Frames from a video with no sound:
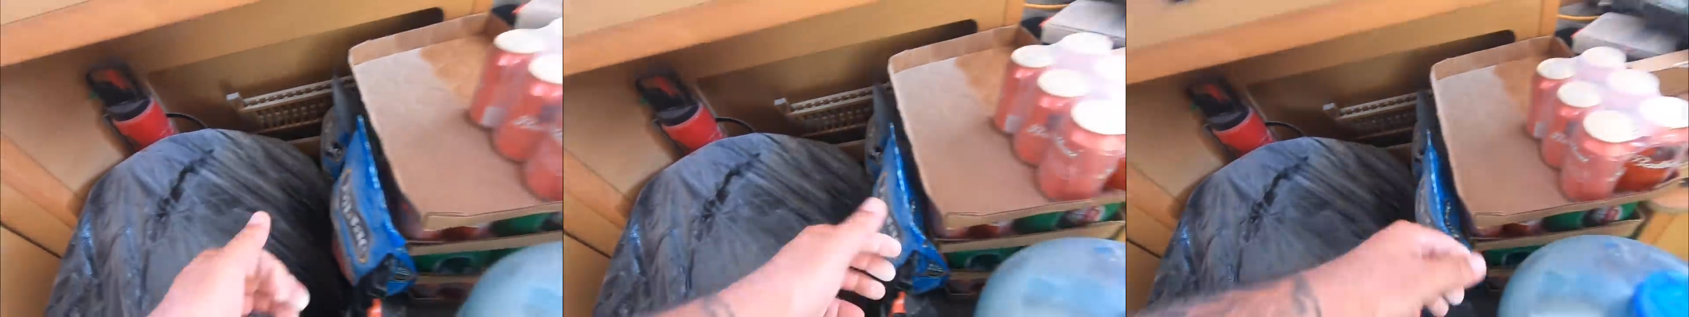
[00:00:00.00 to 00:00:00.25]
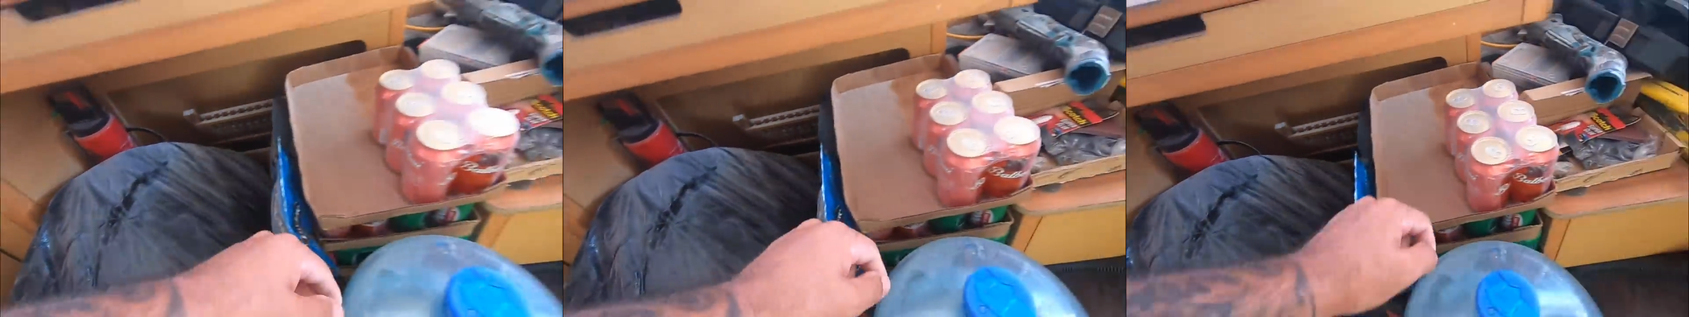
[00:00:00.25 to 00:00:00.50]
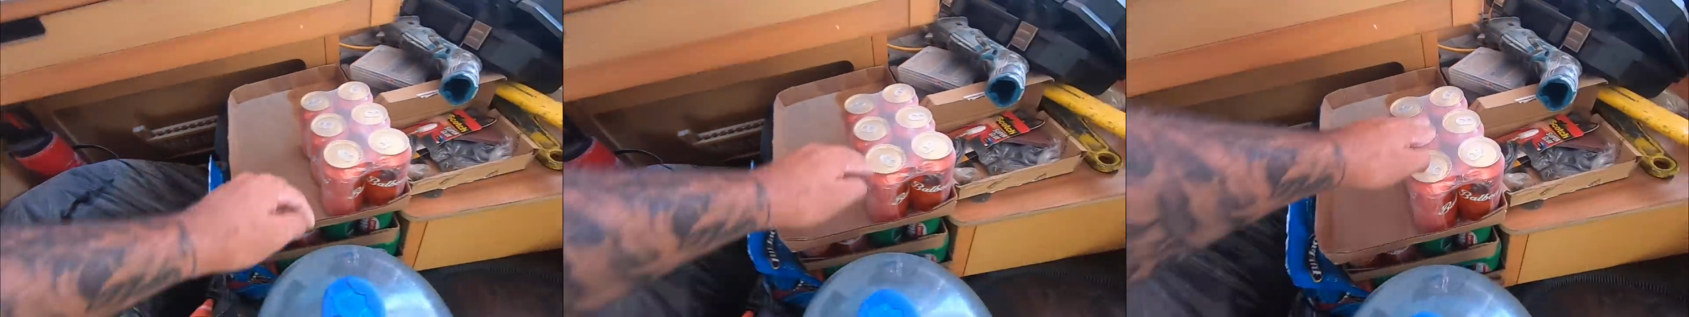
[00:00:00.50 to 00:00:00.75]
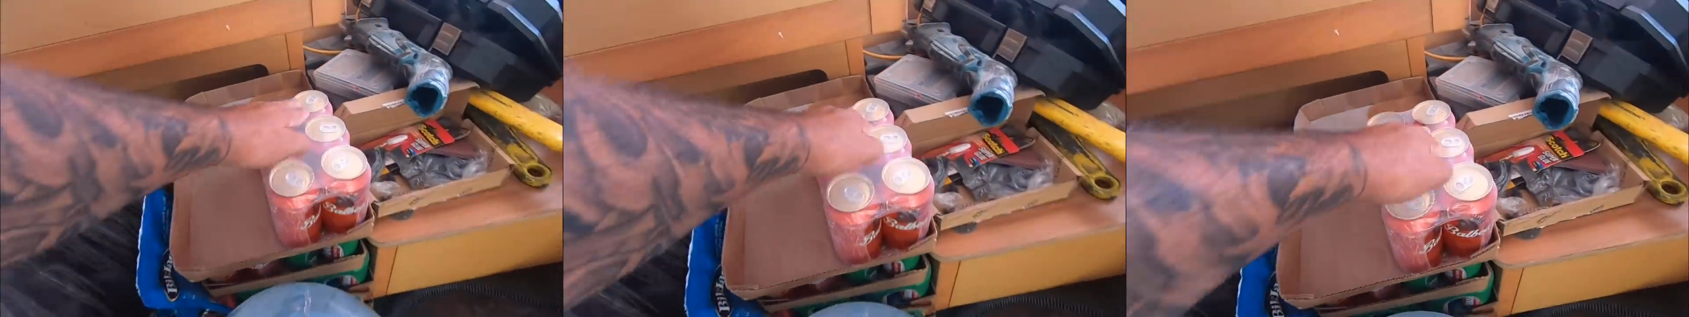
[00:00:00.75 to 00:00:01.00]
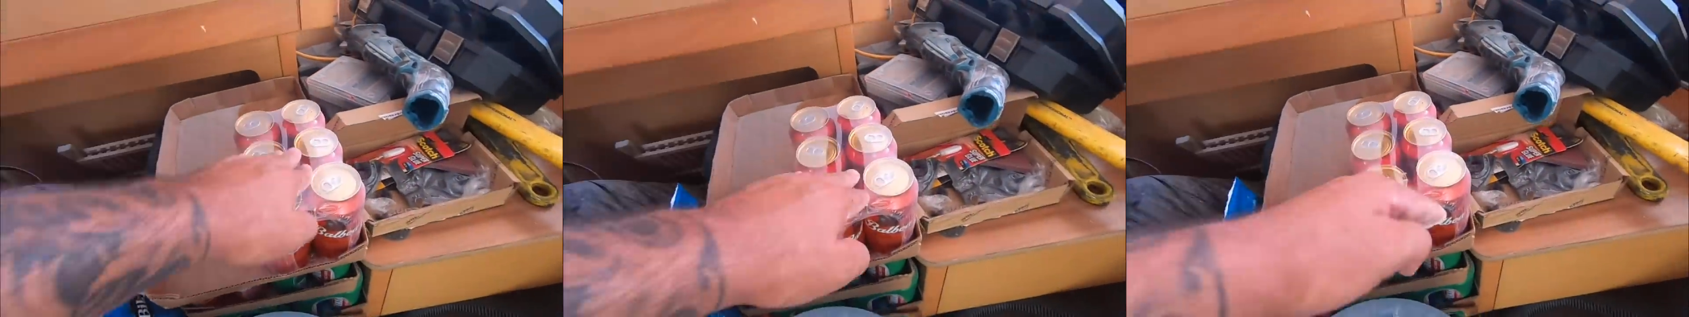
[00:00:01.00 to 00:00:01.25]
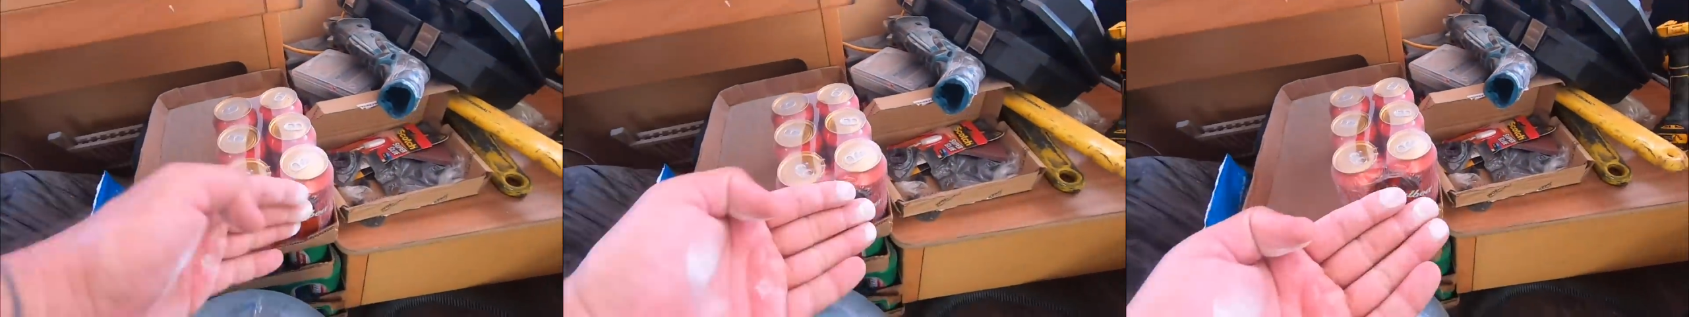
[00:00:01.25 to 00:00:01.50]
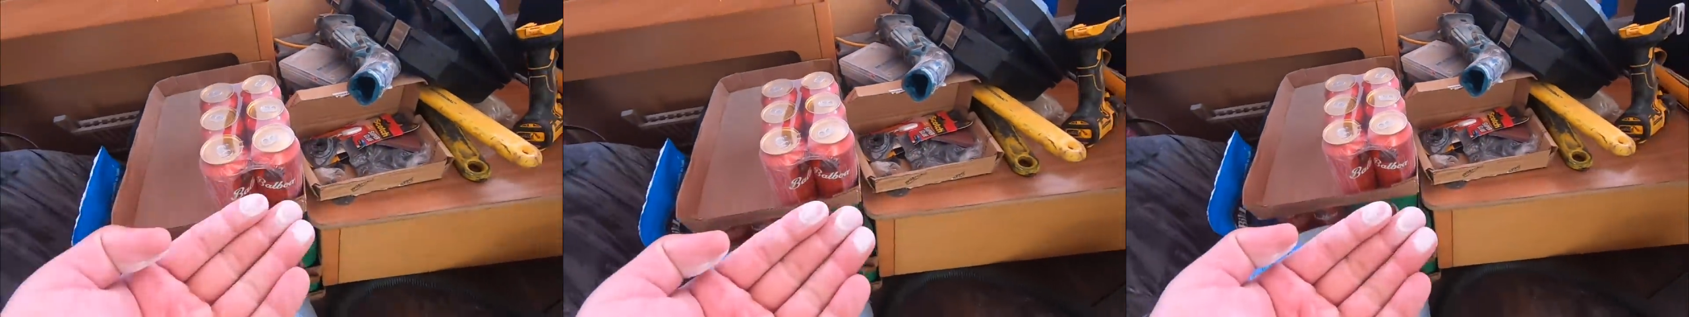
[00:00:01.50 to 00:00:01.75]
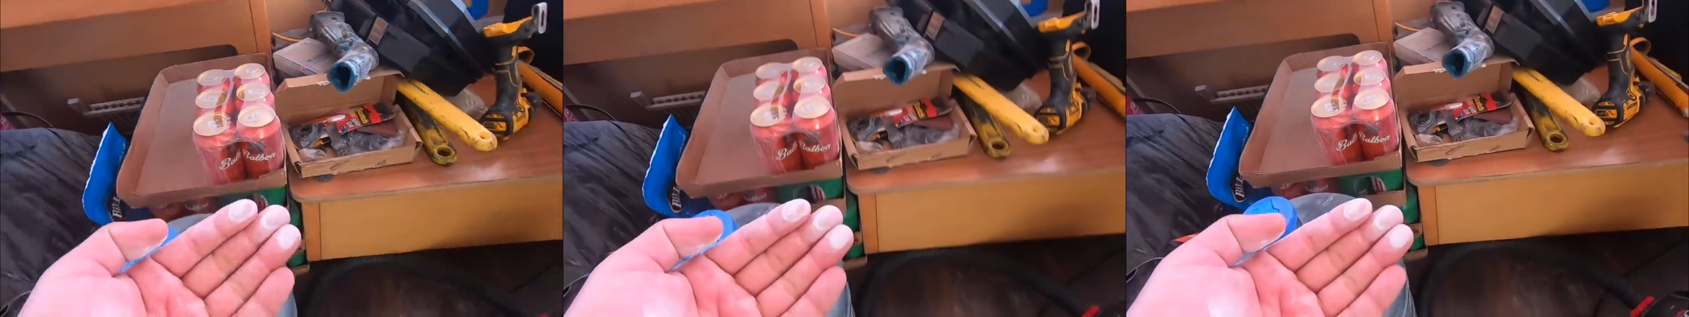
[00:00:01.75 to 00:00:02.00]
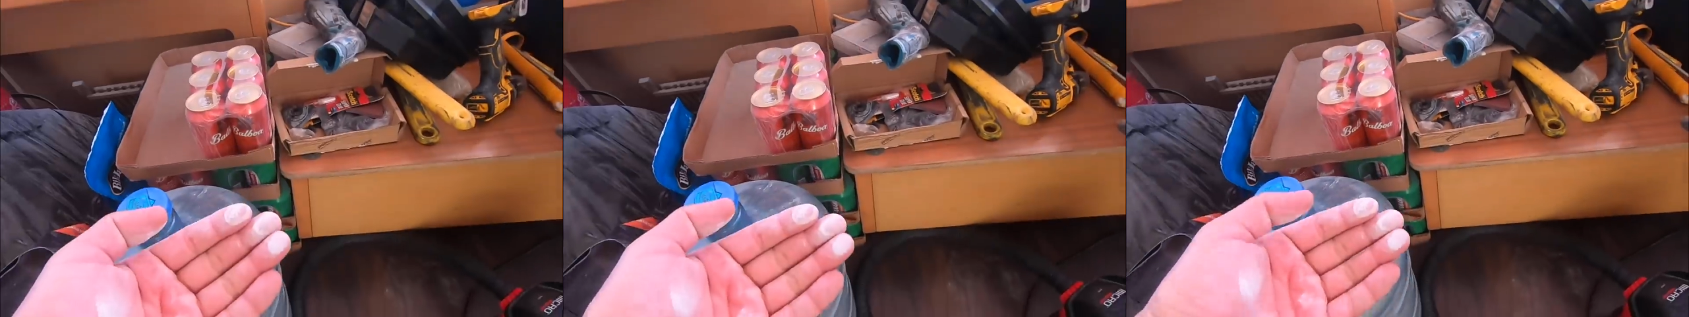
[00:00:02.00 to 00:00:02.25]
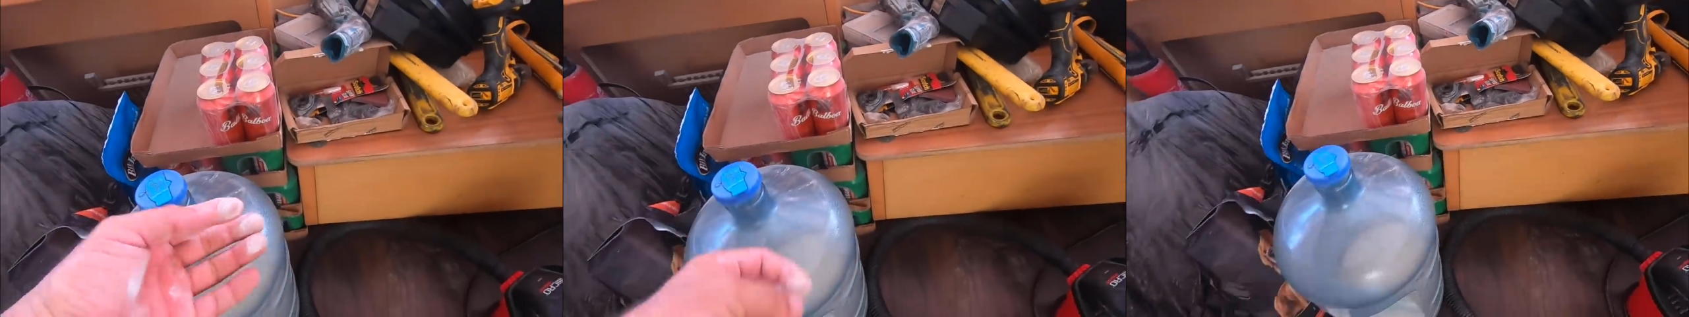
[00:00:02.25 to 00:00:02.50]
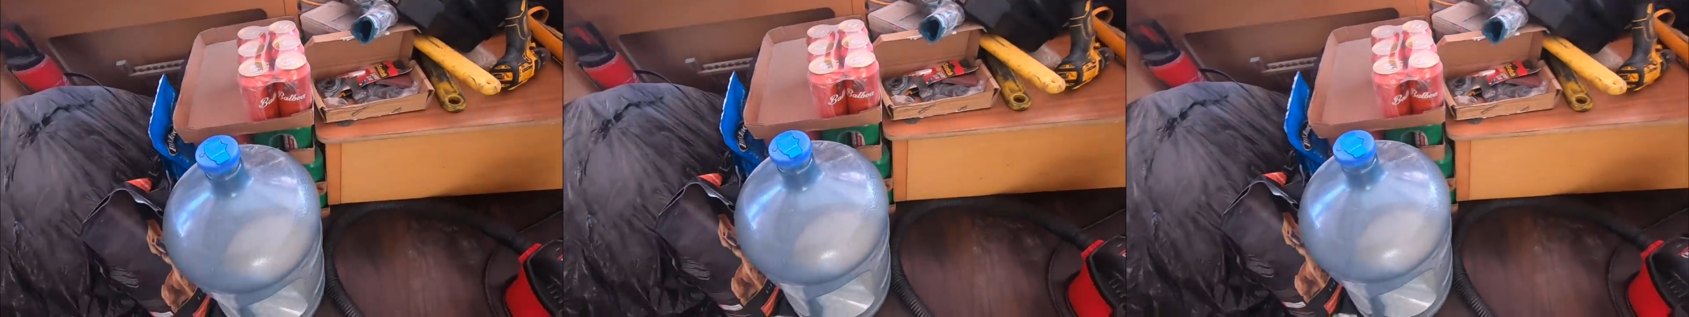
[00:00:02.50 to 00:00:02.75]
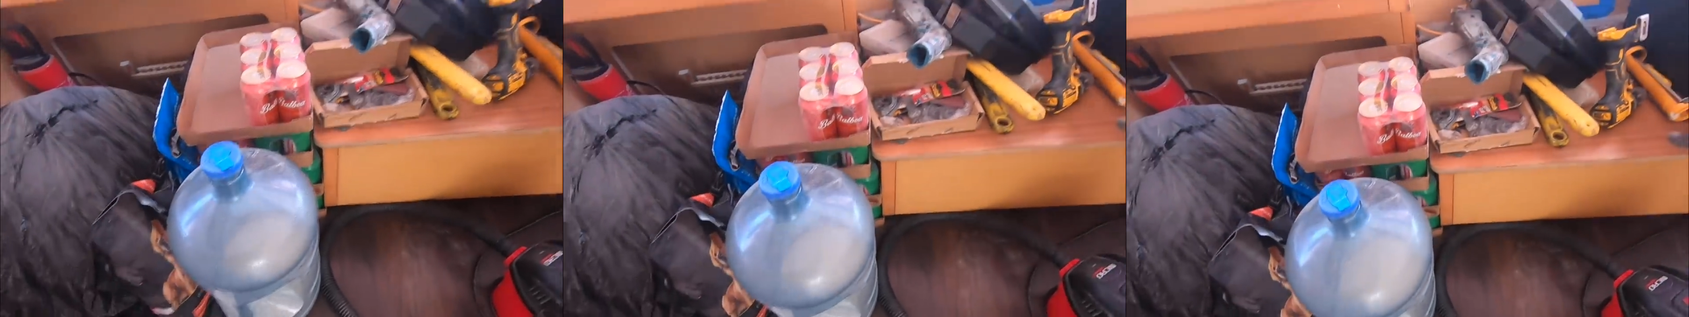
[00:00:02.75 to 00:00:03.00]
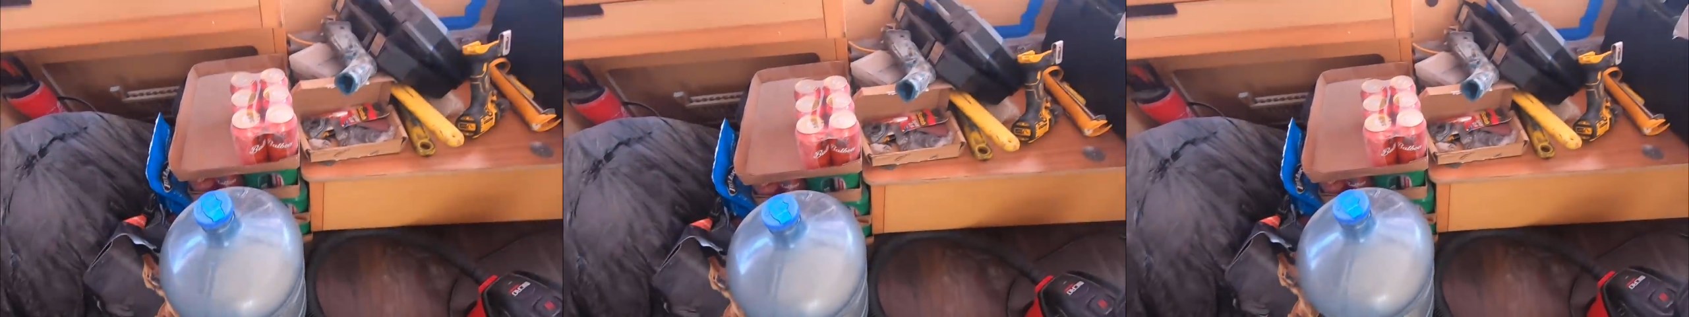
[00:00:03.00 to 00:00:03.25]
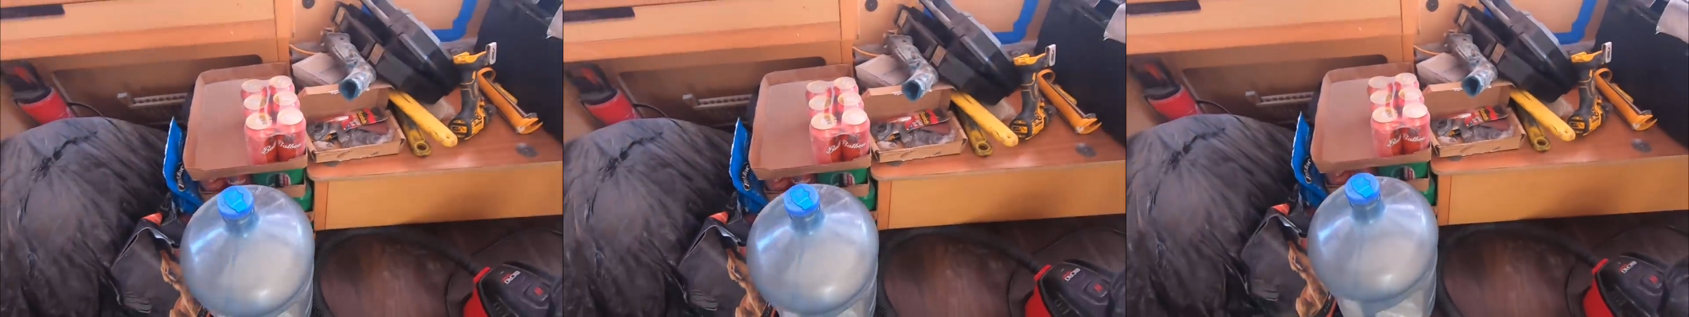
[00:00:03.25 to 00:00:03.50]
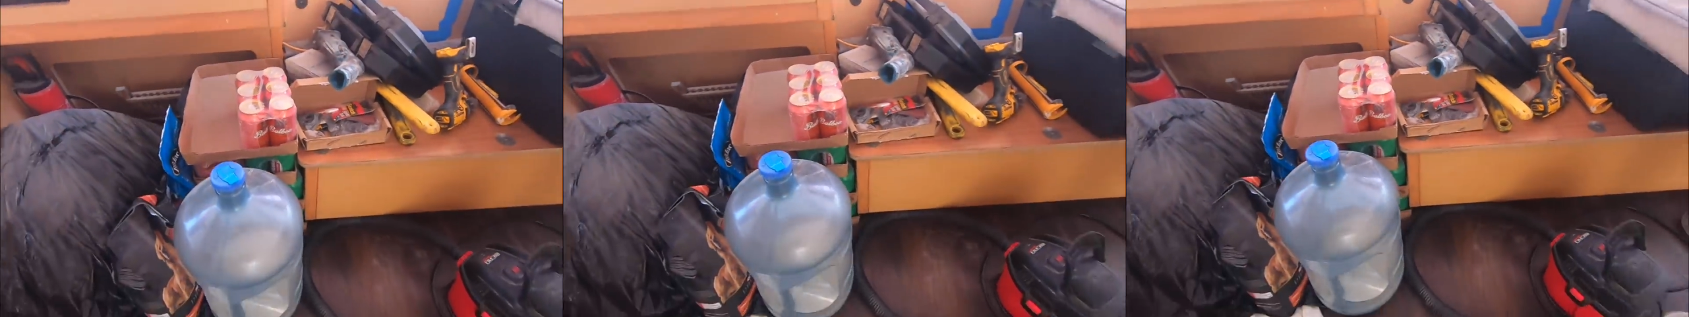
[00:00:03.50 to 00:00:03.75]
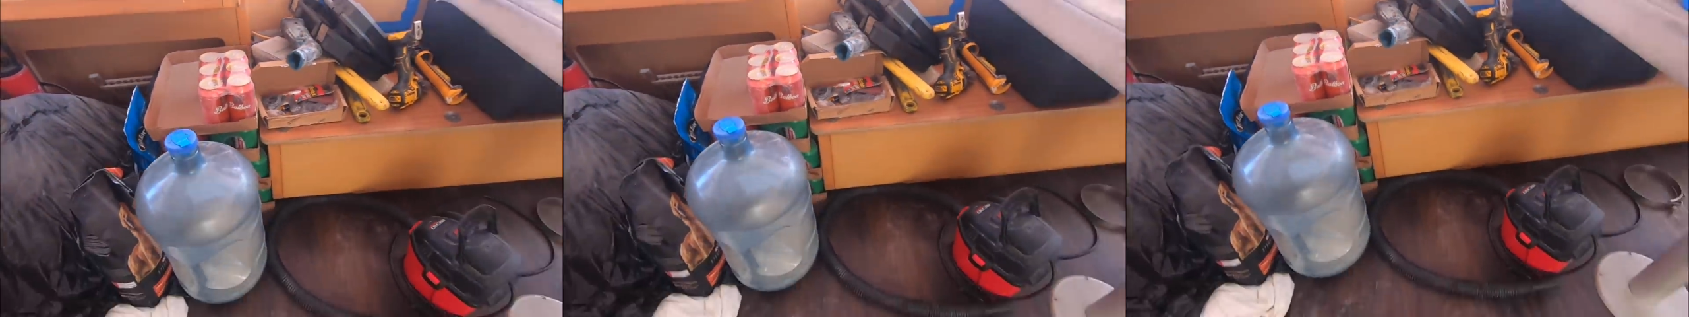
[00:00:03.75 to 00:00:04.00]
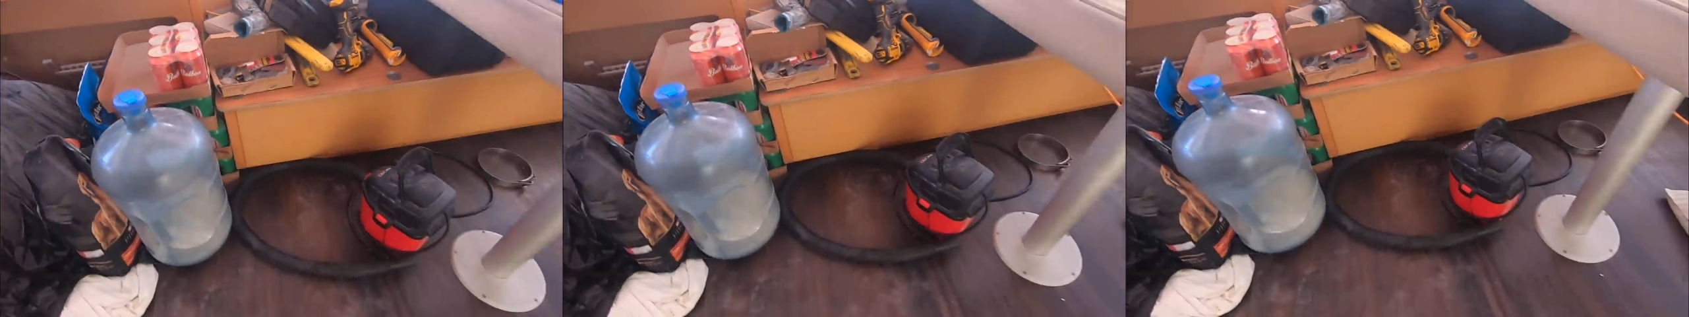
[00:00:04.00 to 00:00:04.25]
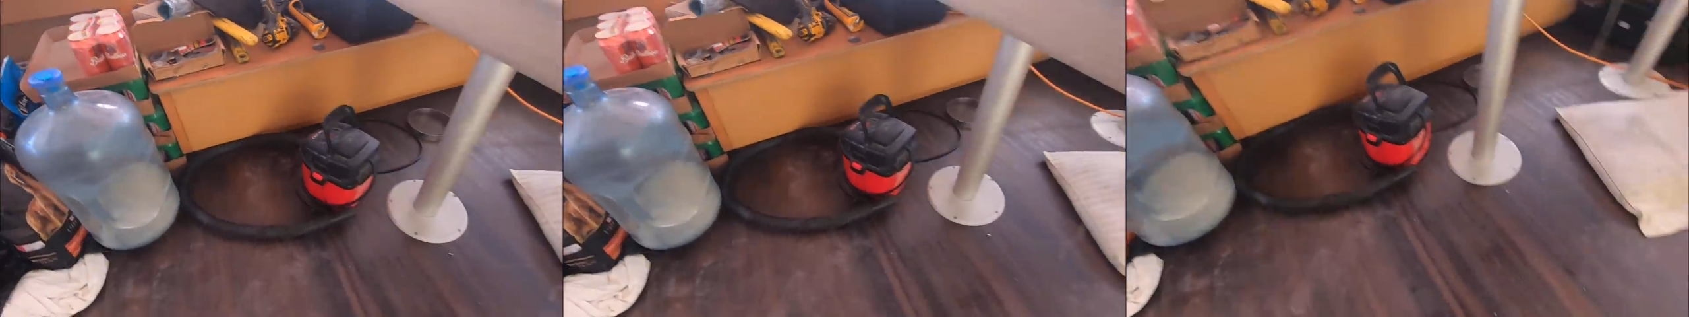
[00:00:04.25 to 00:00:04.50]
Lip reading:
[unreadable: no face in view]